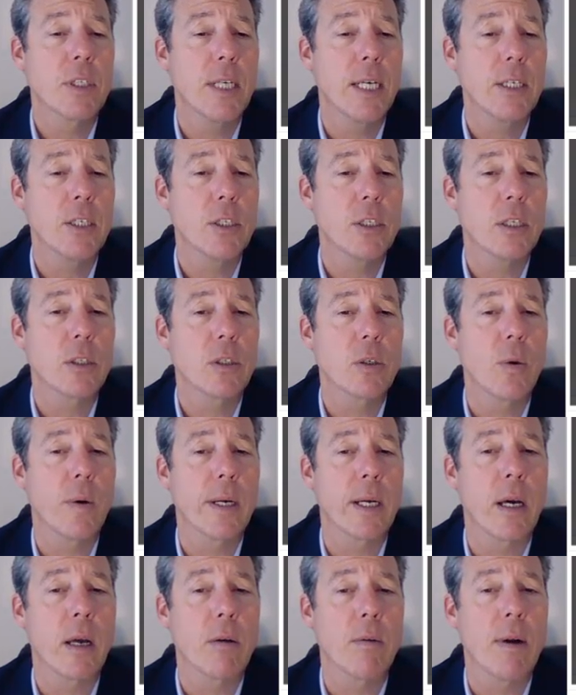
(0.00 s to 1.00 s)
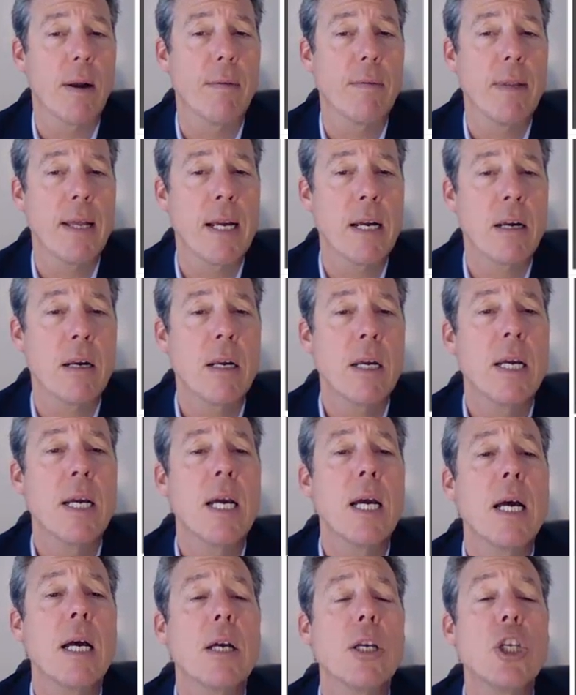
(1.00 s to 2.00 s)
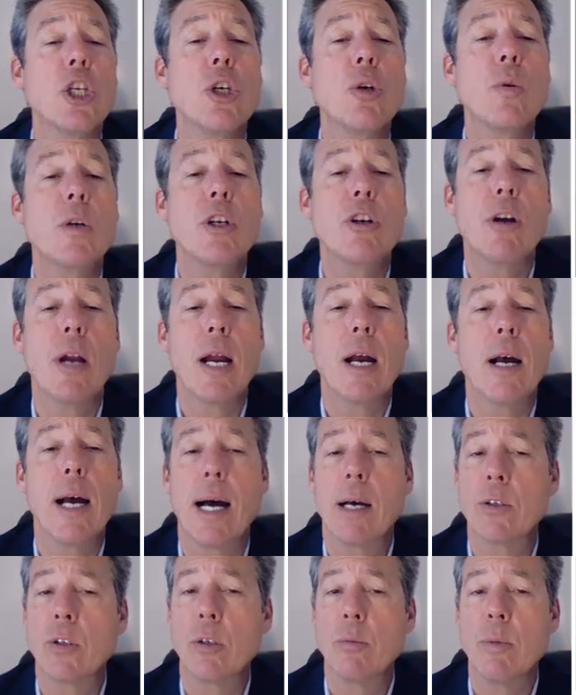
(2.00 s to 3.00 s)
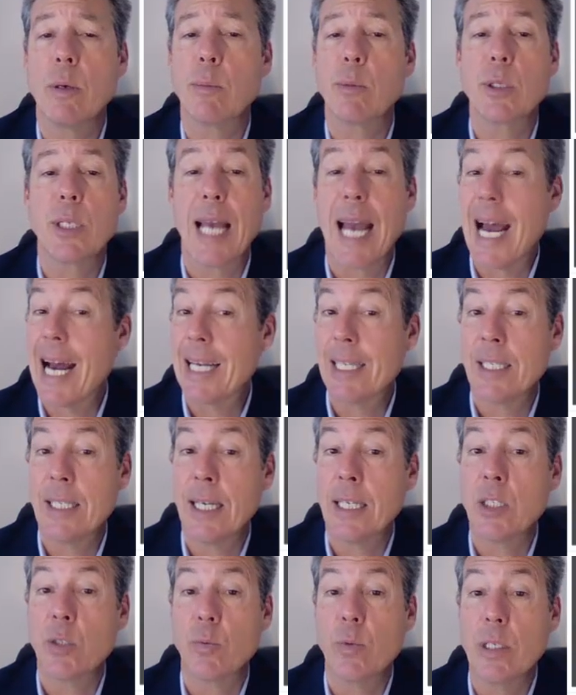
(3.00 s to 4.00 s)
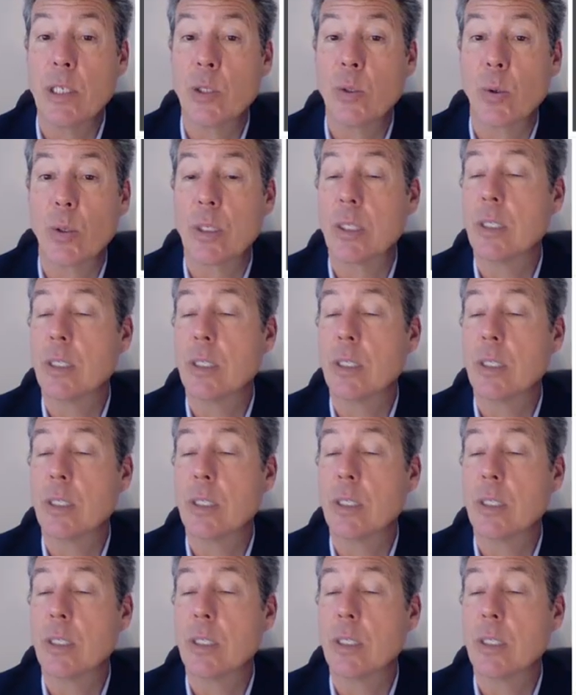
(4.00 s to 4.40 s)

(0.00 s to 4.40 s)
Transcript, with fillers: conversation that's going on around there. You and your household members' assets,